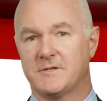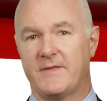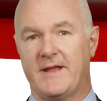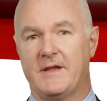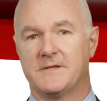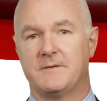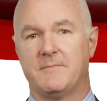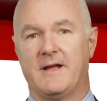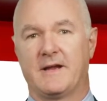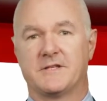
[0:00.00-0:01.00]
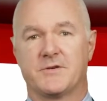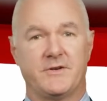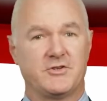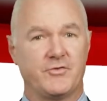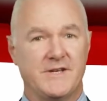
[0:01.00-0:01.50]
of the housing markets are
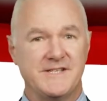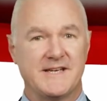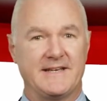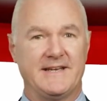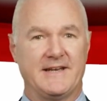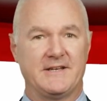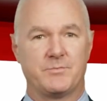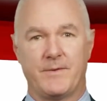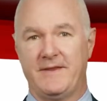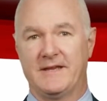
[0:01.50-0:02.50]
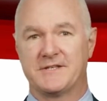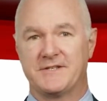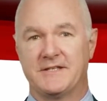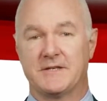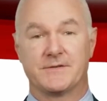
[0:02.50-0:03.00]
intrinsically linked with the
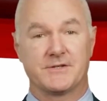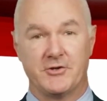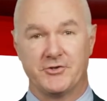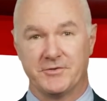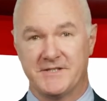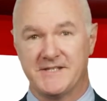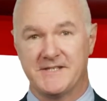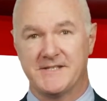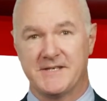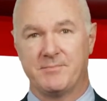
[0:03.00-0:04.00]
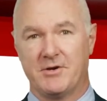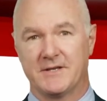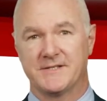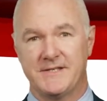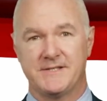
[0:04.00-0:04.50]
extent of social distancing
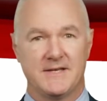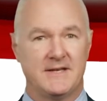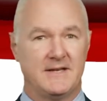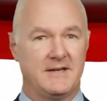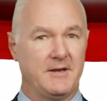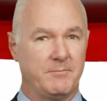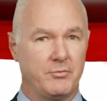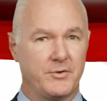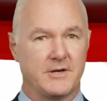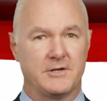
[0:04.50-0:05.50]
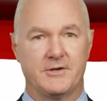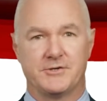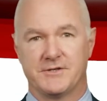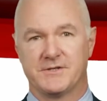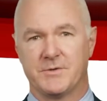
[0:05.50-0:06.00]
policies and border
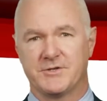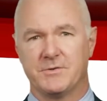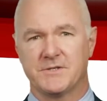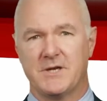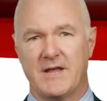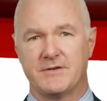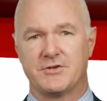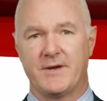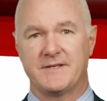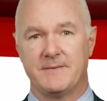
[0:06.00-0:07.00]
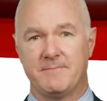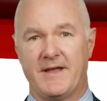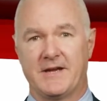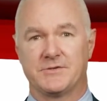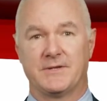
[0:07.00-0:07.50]
closures, which also have a direct
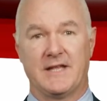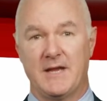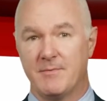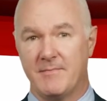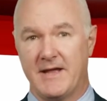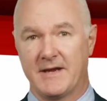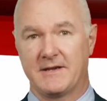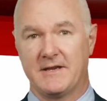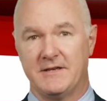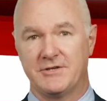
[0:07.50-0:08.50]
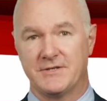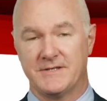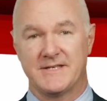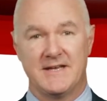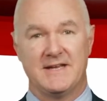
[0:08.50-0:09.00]
impact on labour market
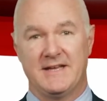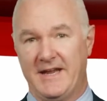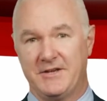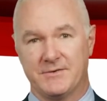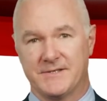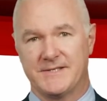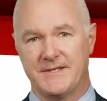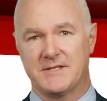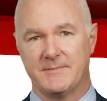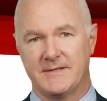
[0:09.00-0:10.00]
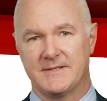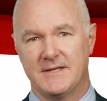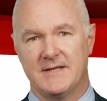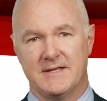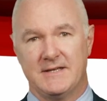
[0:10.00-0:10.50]
conditions and on sentiment.
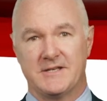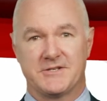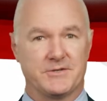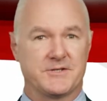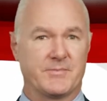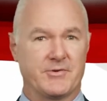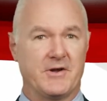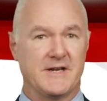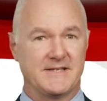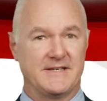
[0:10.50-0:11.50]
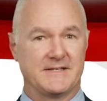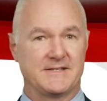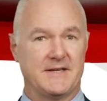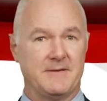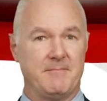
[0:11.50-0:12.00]
It's not surprising to
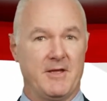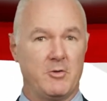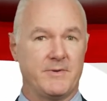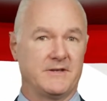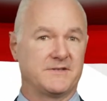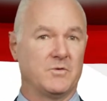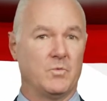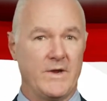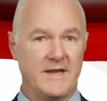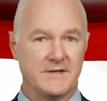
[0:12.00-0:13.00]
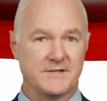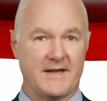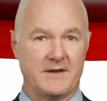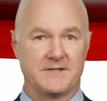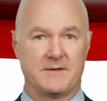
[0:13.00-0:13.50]
see Melbourne as the weakest
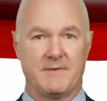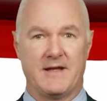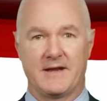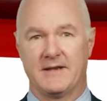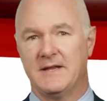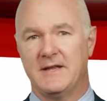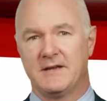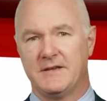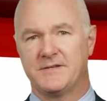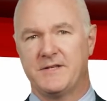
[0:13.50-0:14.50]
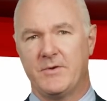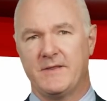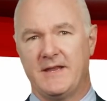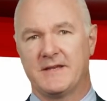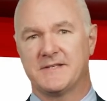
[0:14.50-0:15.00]
housing market, considering
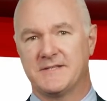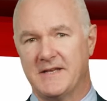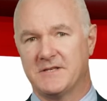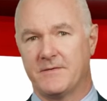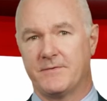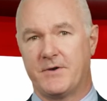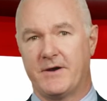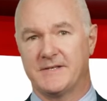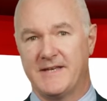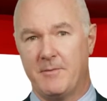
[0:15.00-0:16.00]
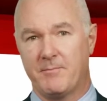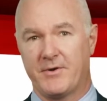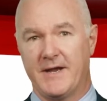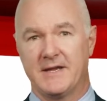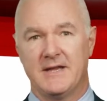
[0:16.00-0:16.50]
the extent of the virus
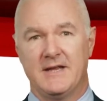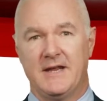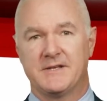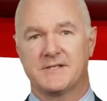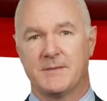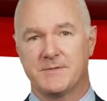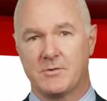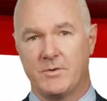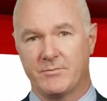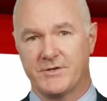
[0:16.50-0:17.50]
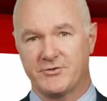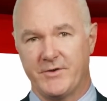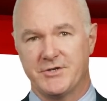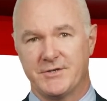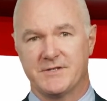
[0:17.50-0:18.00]
outbreak and subsequent
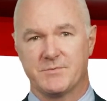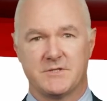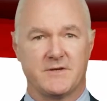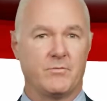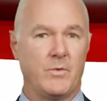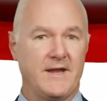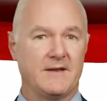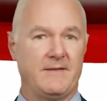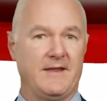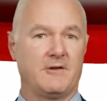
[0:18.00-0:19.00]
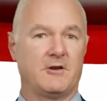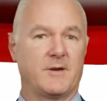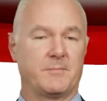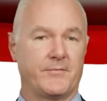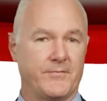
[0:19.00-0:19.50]
restrictions which have weakened the
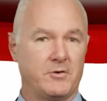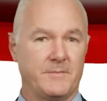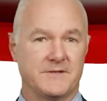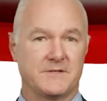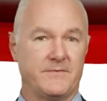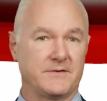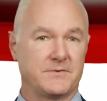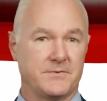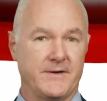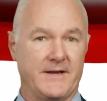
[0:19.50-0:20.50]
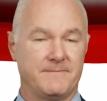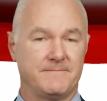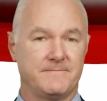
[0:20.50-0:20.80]
economic performance of Victoria.